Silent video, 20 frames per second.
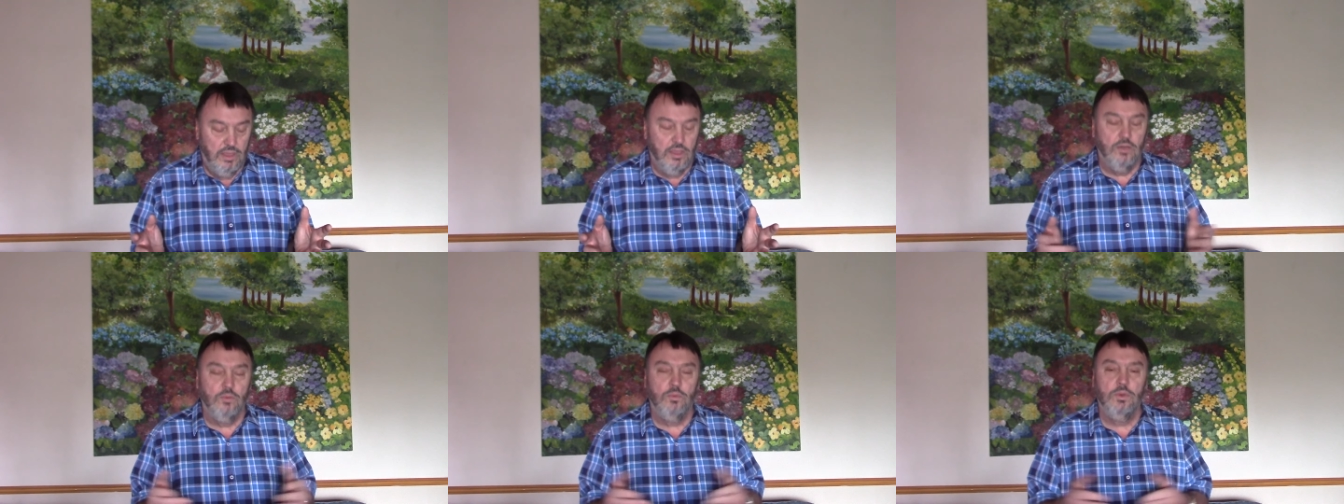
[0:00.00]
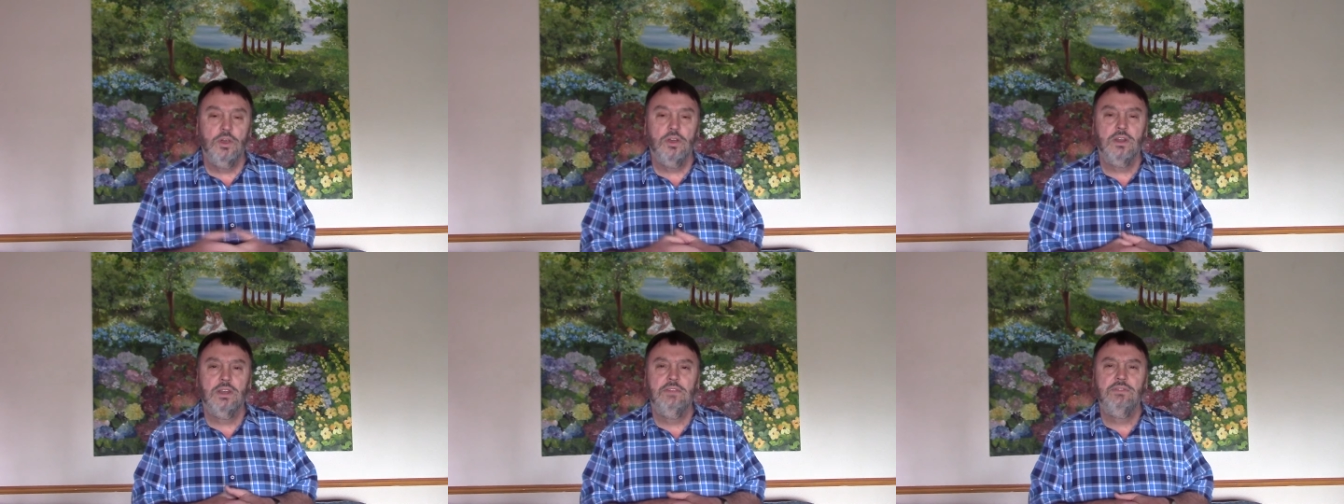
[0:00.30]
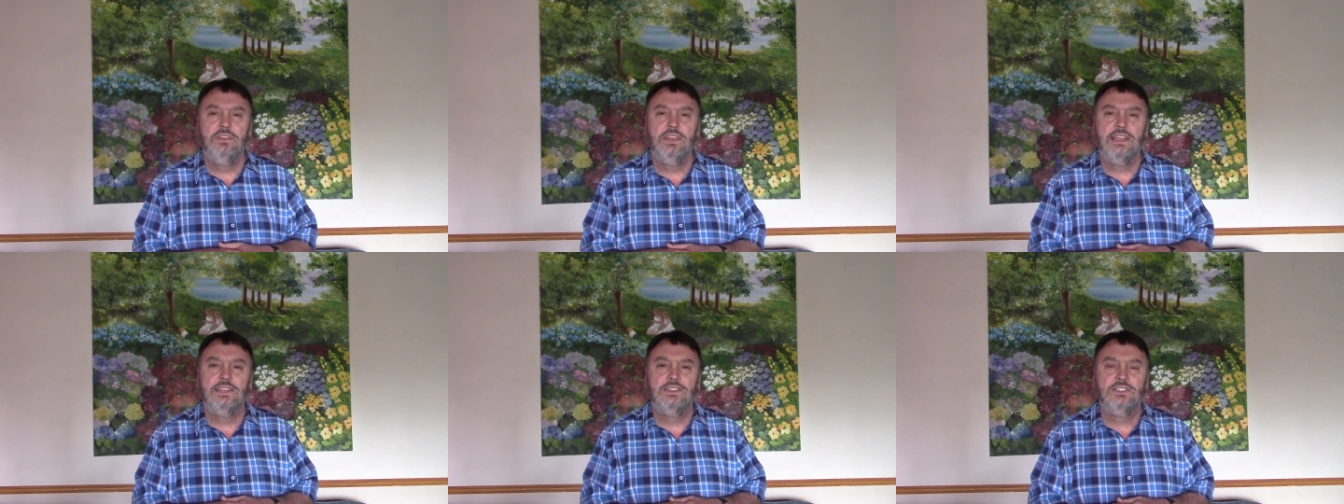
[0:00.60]
We are
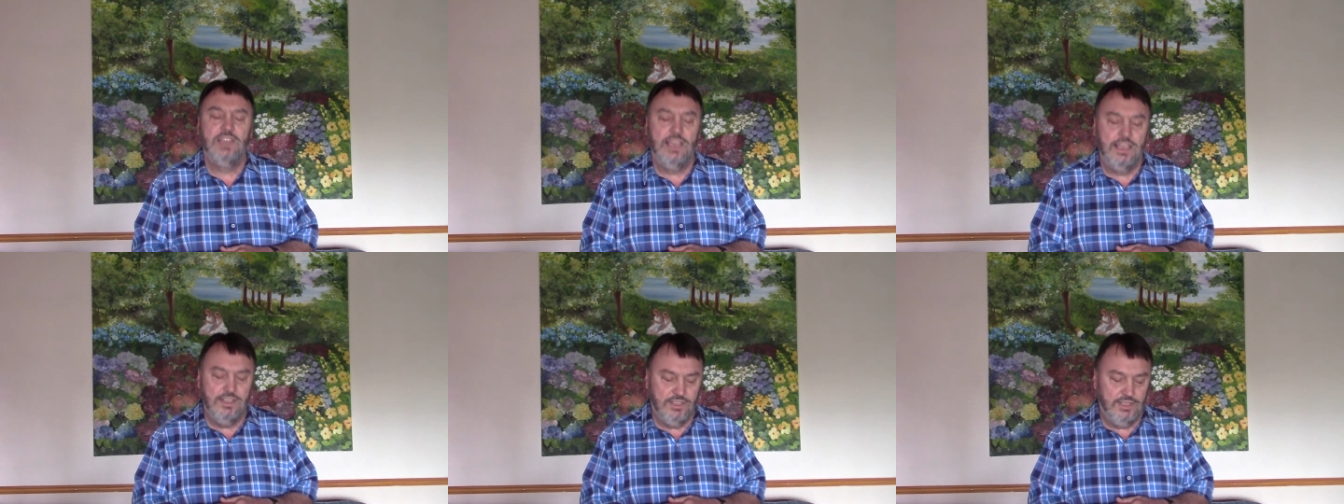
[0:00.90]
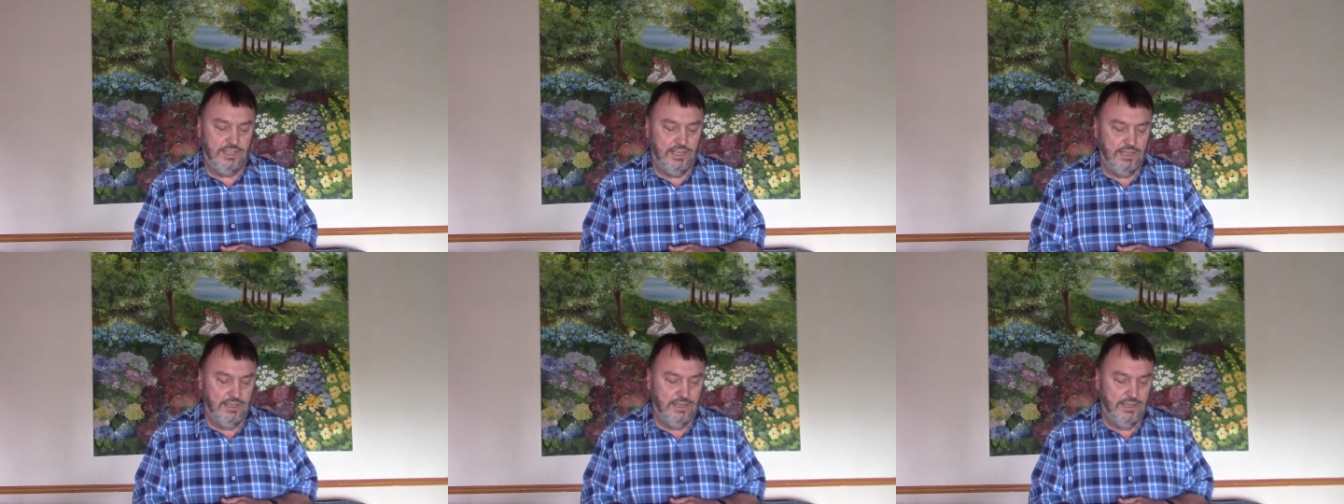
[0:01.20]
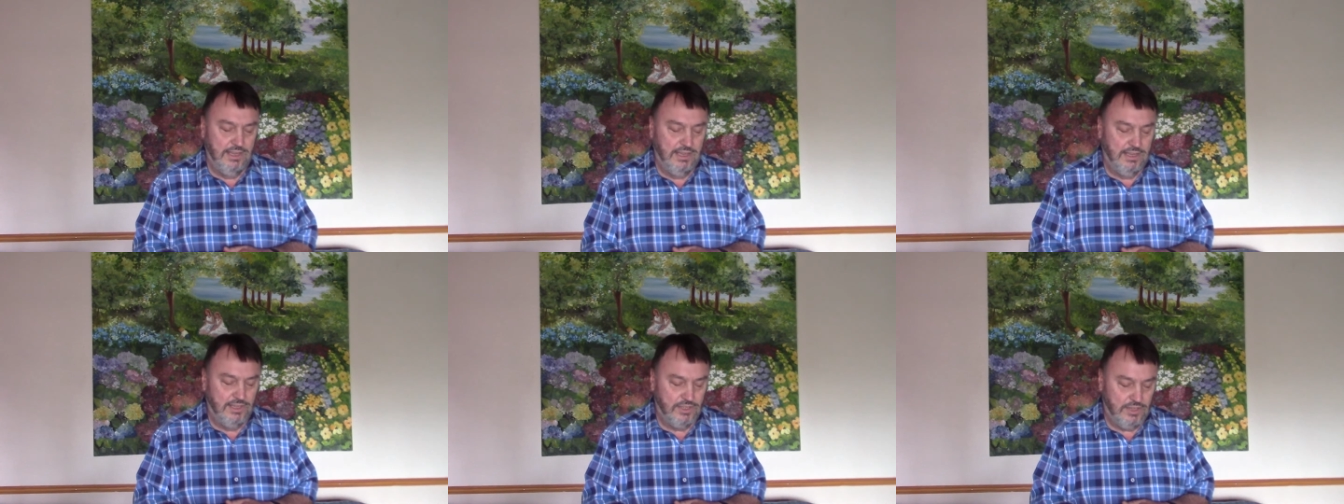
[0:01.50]
living in
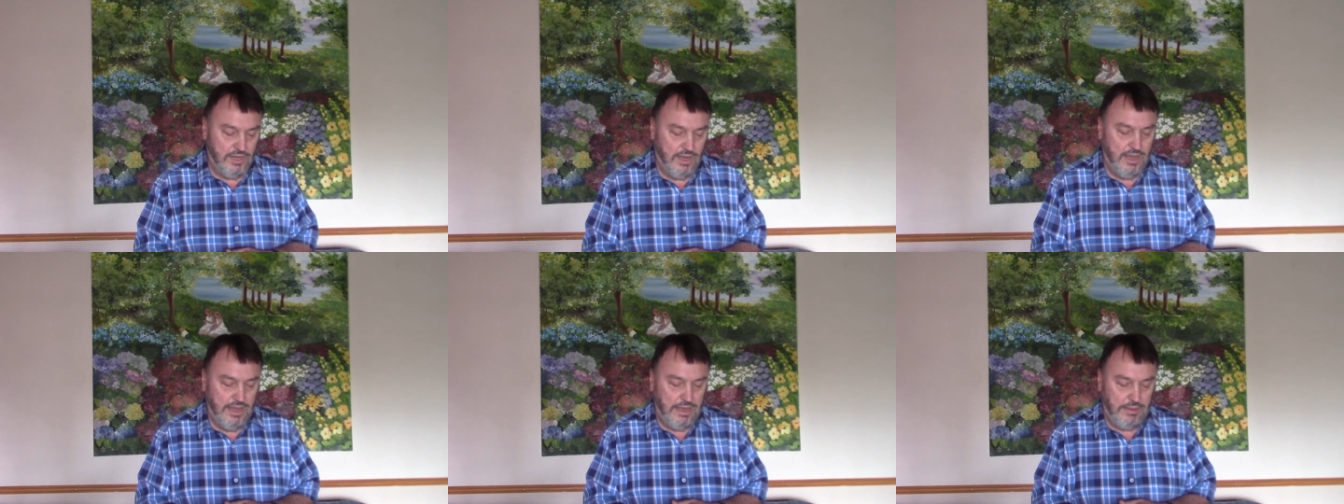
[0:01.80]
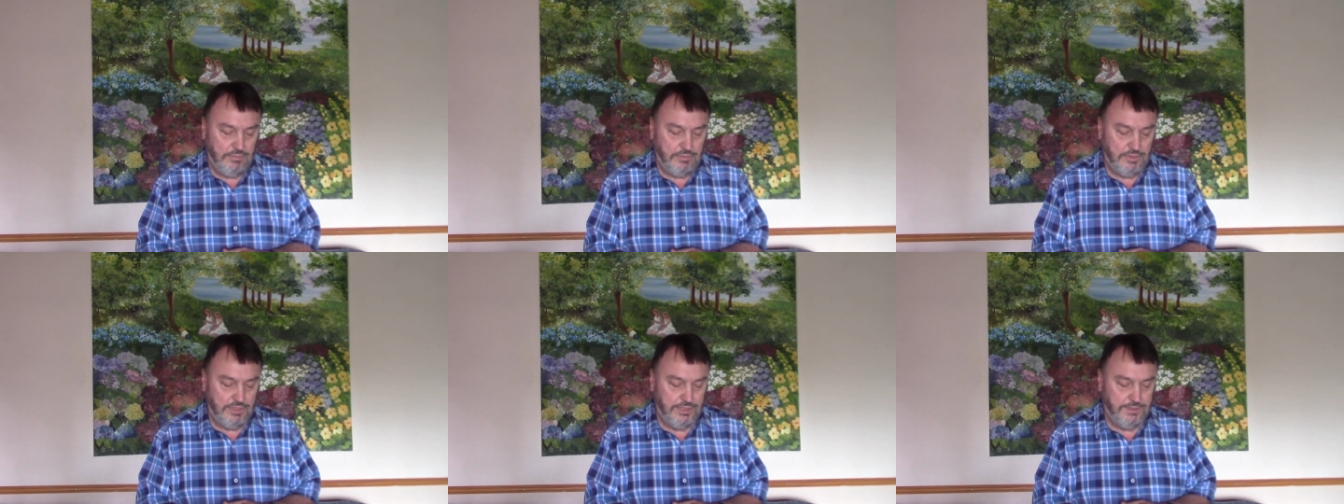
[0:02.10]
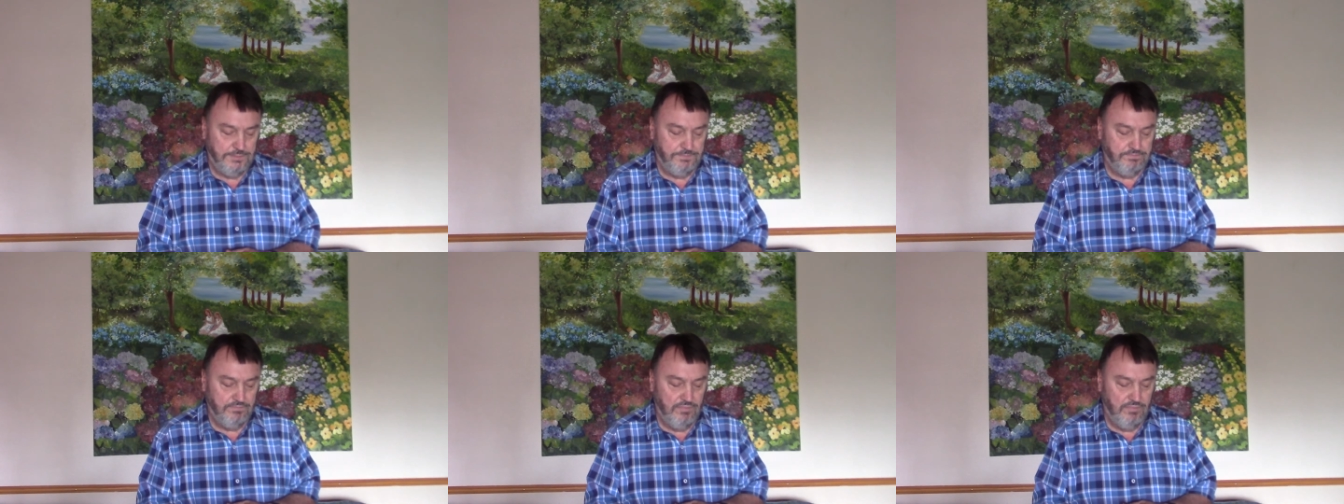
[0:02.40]
testing times.